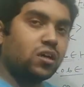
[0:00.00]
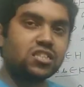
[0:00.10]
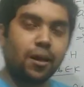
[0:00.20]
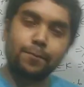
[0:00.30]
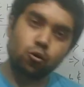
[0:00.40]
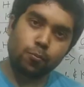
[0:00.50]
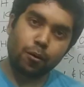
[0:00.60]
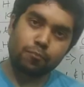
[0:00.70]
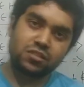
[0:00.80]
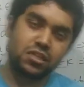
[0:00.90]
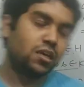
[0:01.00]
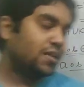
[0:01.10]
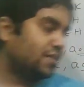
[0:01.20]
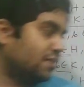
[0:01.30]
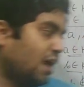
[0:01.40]
a subgroup of G.
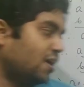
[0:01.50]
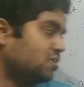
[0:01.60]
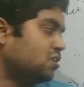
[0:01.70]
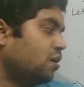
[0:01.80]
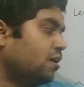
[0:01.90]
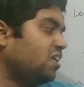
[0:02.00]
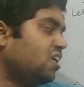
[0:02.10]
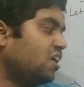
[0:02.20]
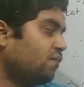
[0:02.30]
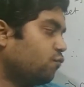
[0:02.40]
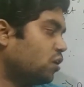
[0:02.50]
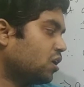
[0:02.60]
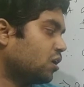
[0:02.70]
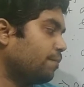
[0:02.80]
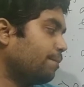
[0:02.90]
Thus, if we
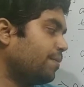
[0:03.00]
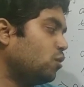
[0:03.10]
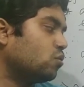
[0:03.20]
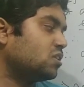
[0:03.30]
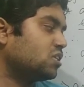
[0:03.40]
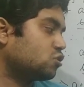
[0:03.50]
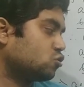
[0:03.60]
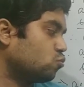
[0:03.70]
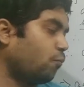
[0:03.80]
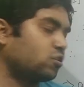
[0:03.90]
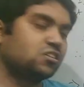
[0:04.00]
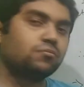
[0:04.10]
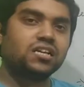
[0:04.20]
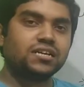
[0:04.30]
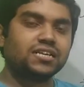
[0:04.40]
compute these two
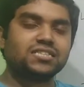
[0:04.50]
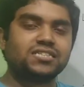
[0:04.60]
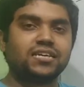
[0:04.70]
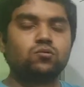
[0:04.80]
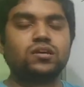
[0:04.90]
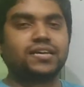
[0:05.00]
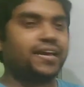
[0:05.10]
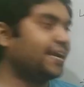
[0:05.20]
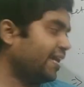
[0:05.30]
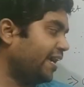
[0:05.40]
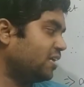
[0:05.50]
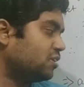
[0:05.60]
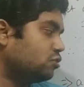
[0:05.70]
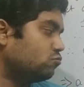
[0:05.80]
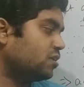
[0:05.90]
possibilities, then we get
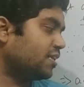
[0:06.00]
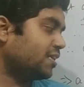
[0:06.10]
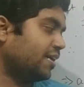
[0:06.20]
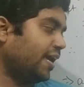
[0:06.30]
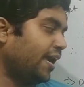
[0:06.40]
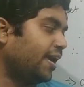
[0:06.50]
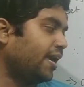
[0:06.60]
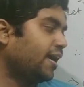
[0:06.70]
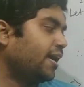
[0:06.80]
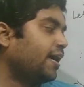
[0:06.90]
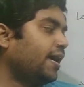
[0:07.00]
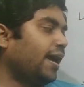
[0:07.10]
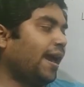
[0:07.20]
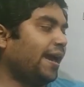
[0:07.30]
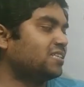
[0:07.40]
H union K
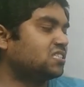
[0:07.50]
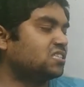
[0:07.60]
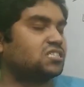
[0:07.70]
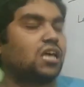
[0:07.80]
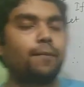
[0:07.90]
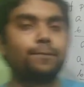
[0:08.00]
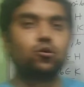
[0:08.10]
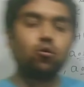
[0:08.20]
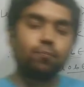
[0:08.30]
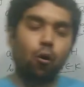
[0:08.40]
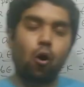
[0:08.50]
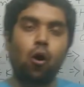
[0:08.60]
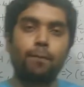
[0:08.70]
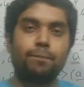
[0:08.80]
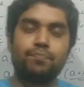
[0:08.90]
as the subgroup
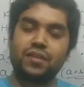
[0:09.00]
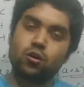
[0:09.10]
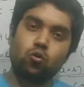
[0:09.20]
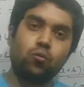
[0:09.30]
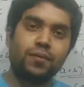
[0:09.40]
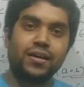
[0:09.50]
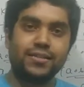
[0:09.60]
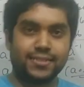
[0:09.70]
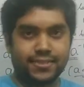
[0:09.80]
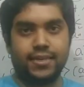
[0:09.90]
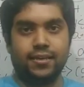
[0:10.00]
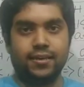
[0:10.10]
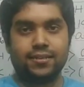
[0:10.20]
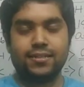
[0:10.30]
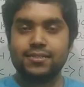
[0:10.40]
of the group G.
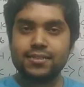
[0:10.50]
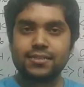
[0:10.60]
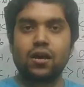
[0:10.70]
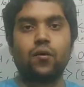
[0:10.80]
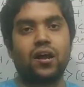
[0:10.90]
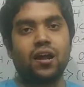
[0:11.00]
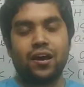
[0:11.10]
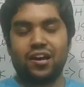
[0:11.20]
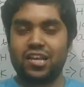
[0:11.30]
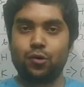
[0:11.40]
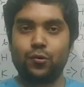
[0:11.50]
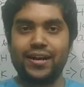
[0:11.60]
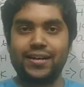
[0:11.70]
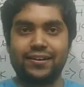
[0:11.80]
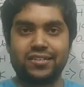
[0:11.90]
This is our
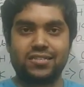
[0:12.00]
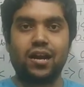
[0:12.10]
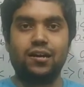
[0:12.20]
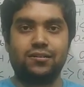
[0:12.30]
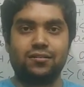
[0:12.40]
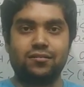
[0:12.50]
required result.